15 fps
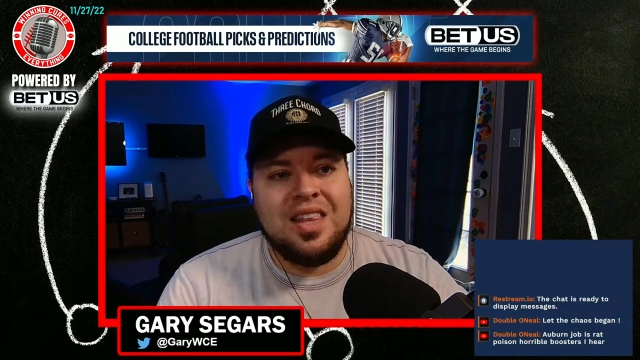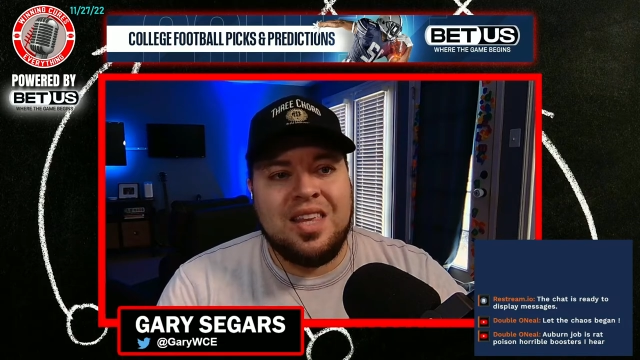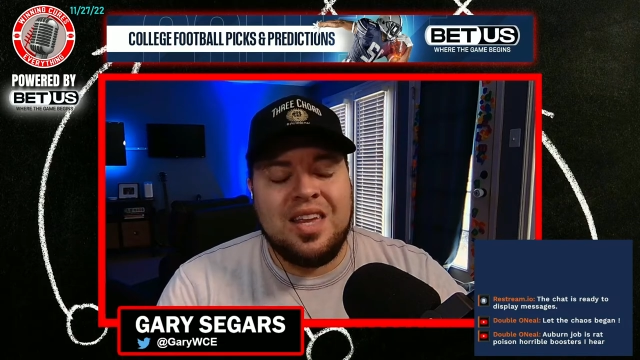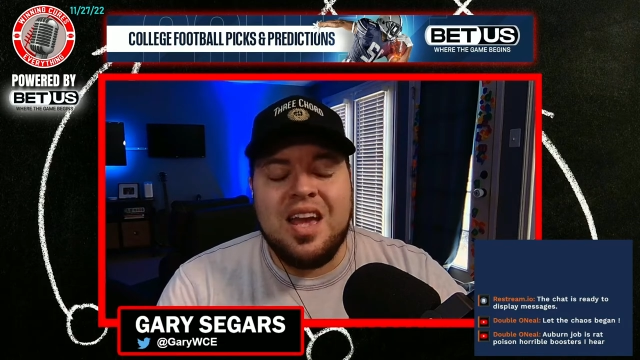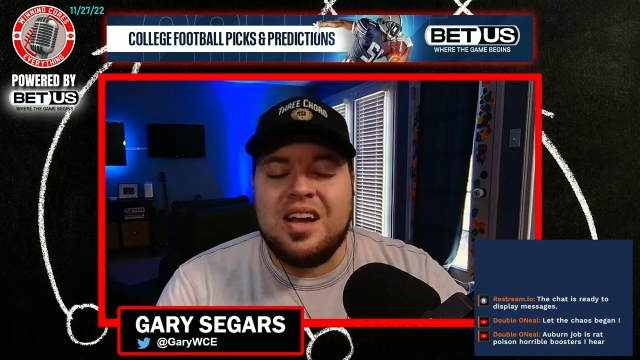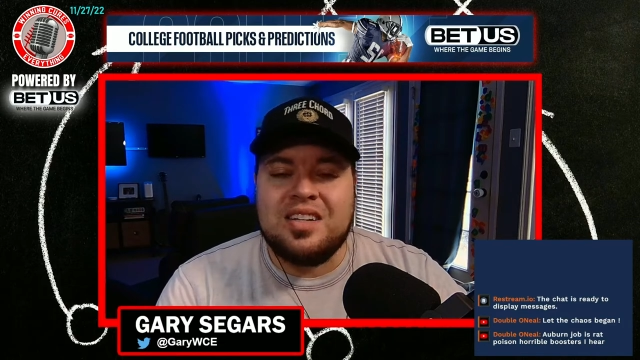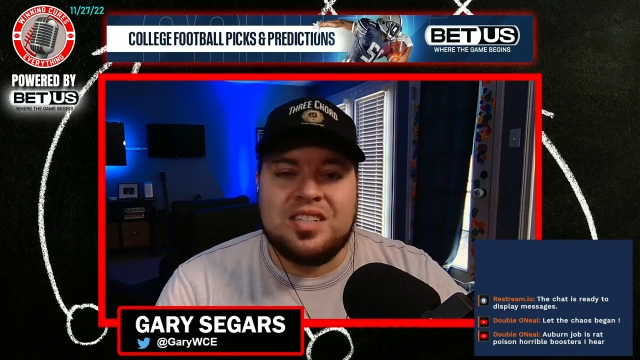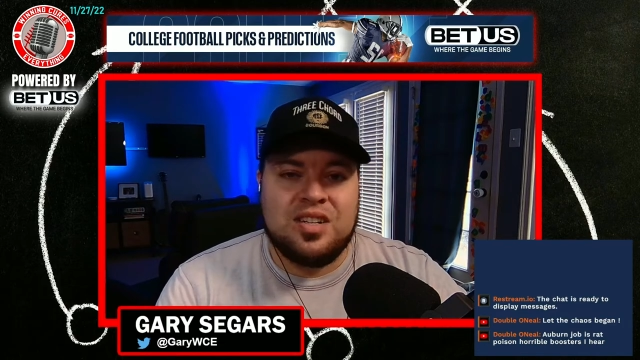
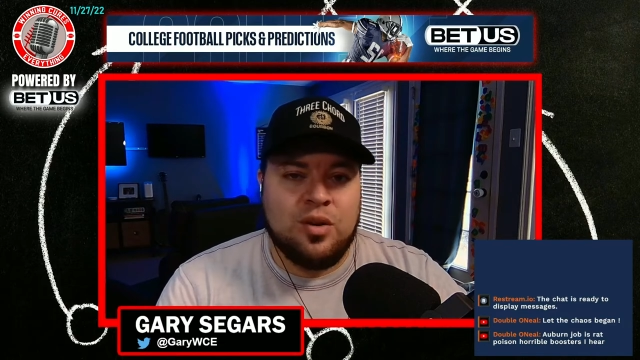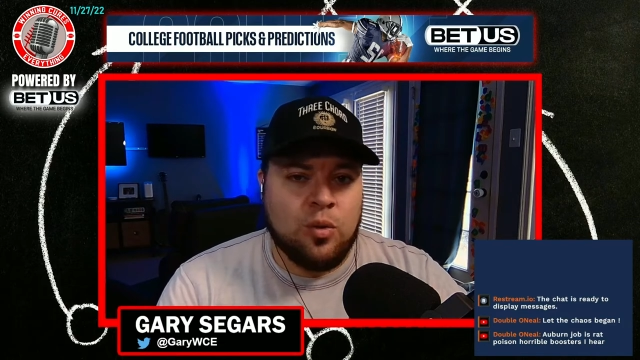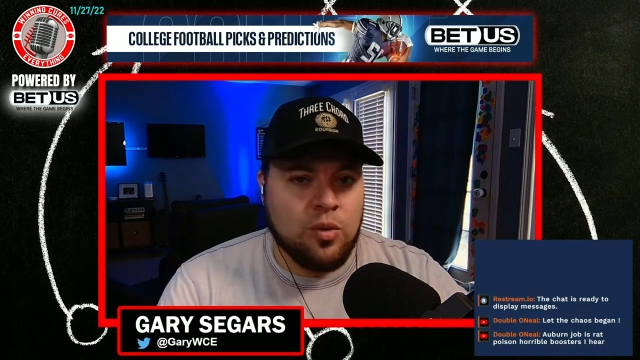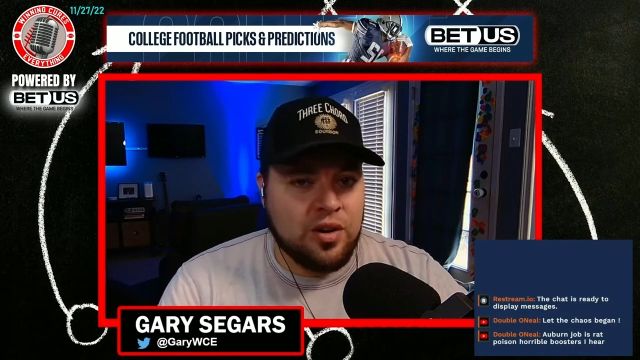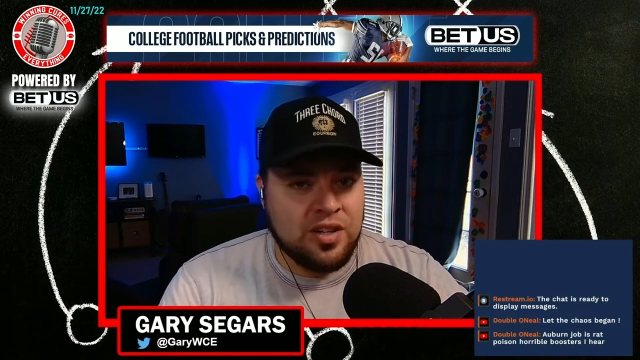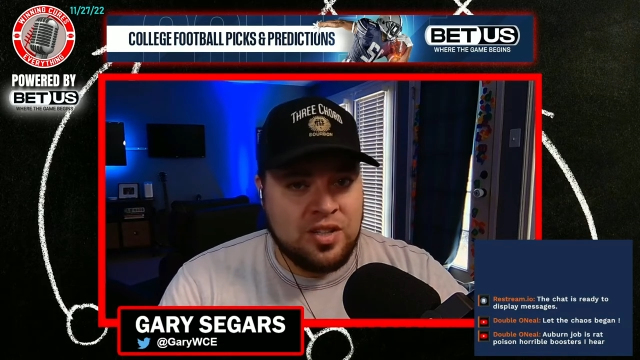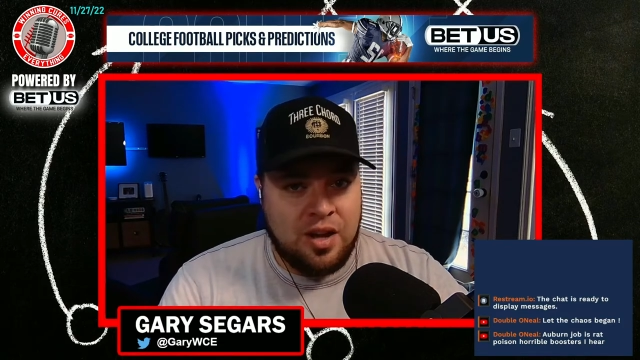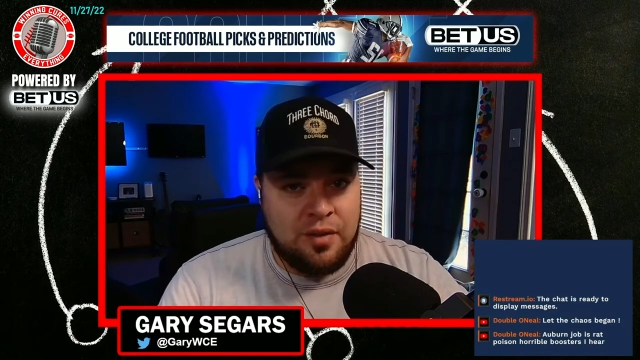Yes,
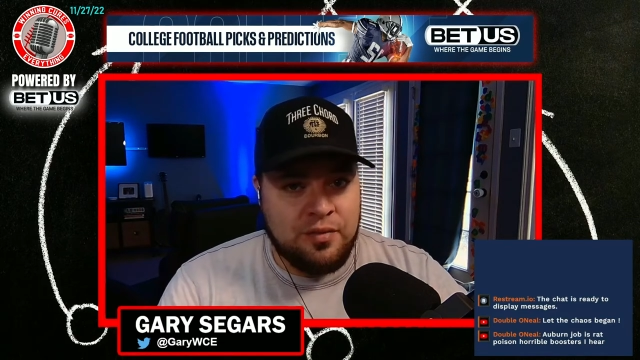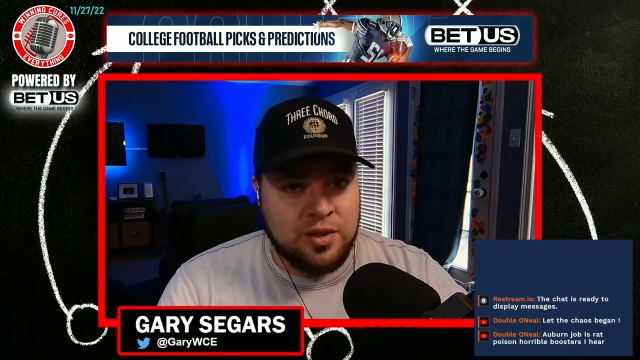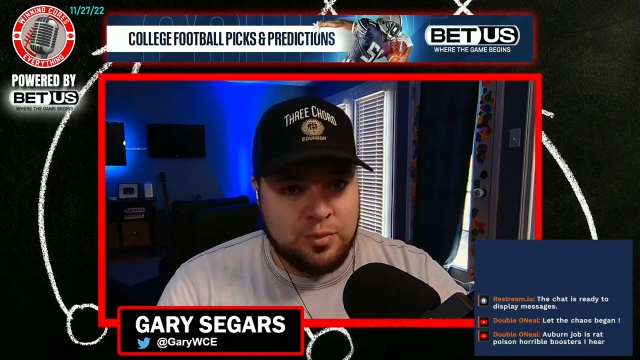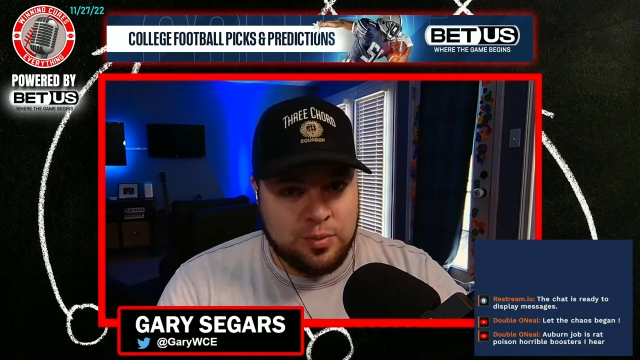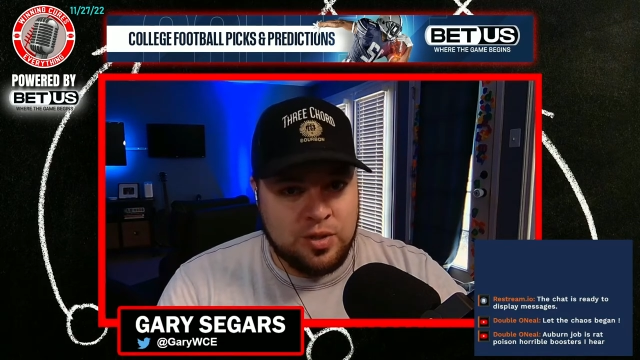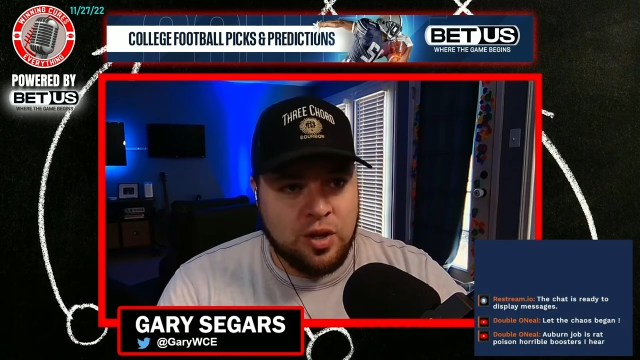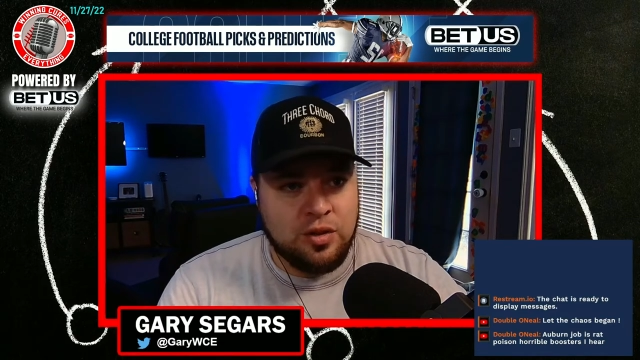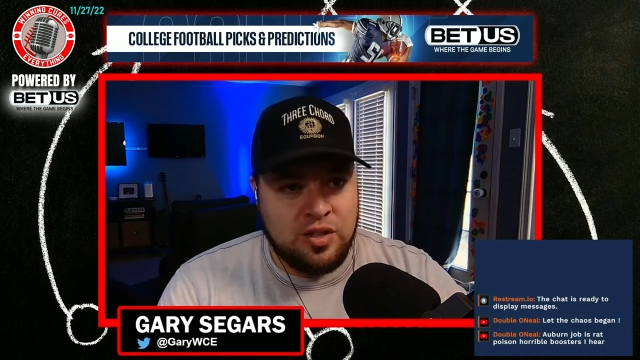Oregon's
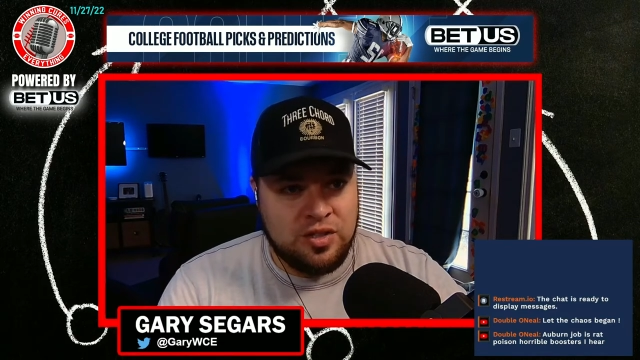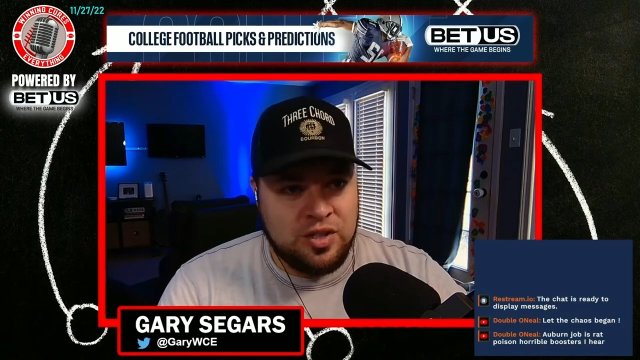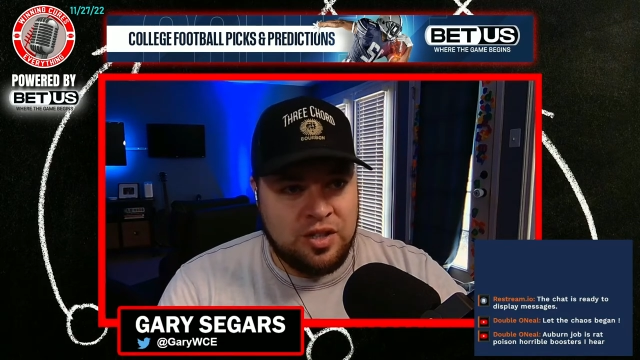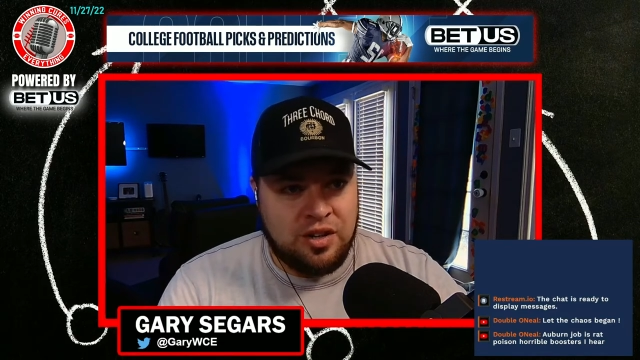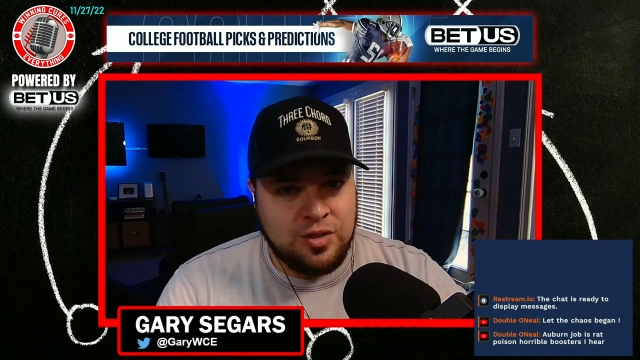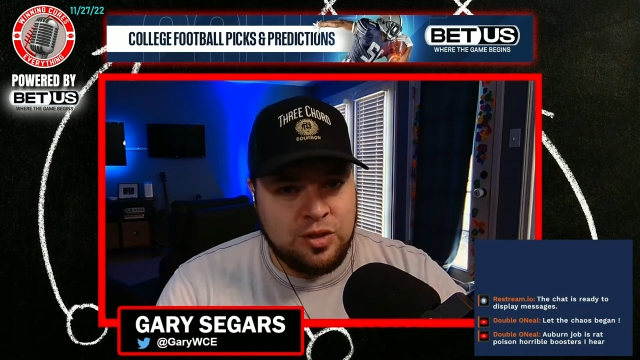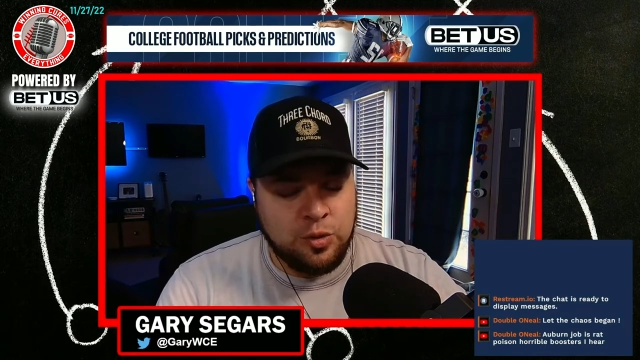offense was good this year.